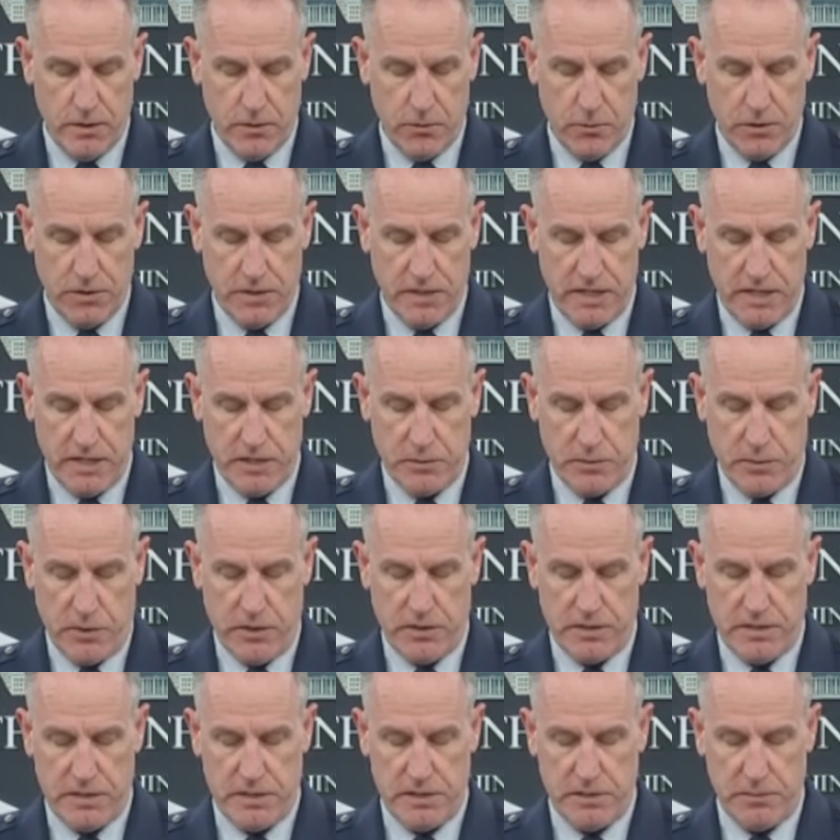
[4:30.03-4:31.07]
with each
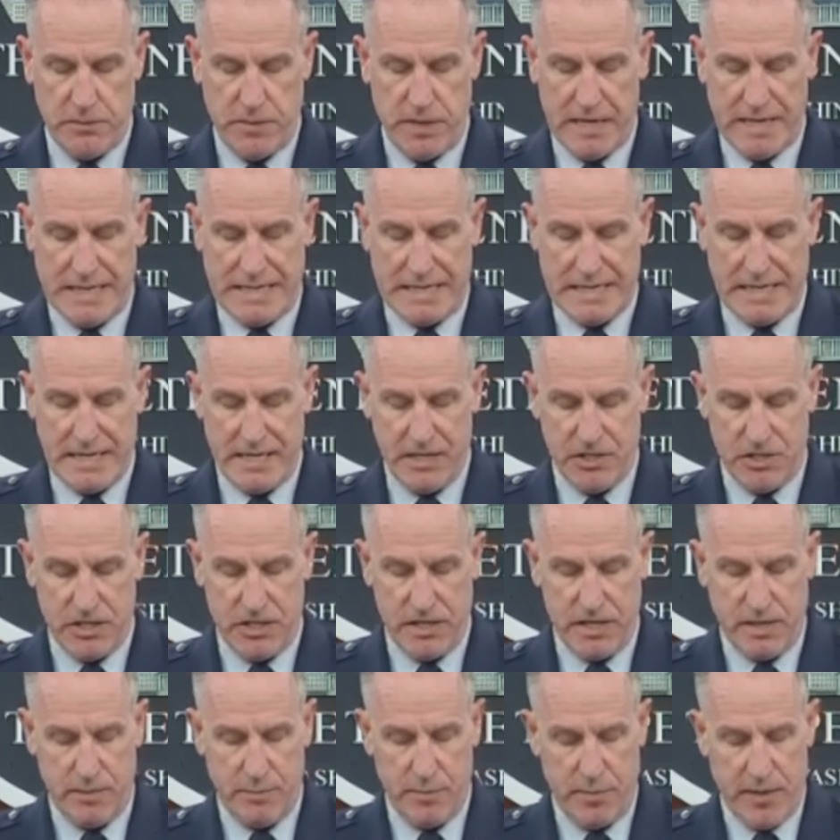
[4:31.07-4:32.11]
participating
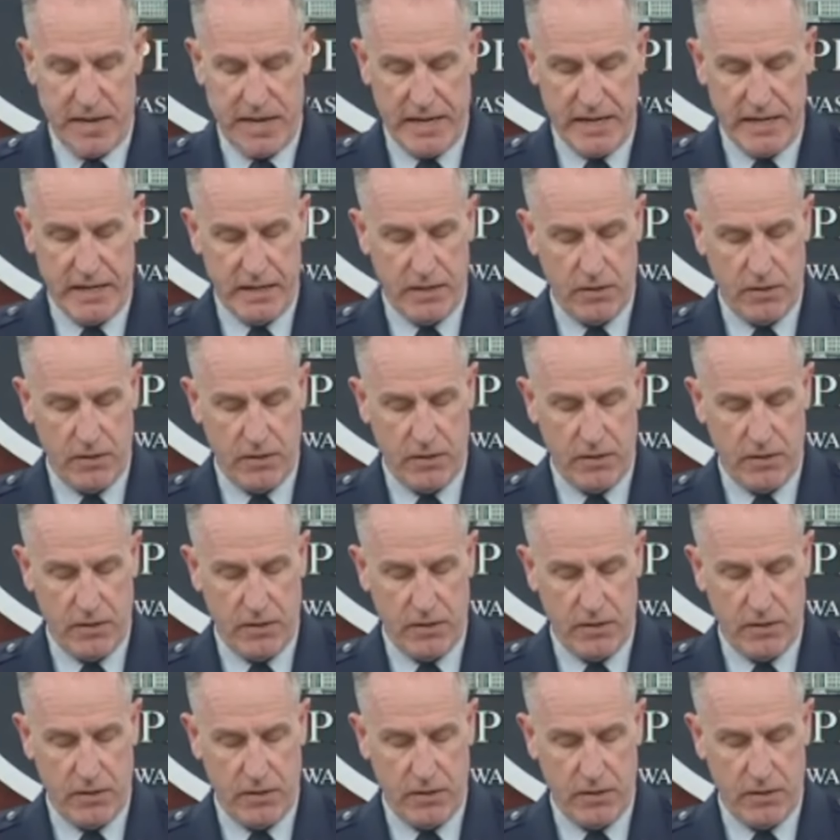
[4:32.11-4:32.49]
nation embedded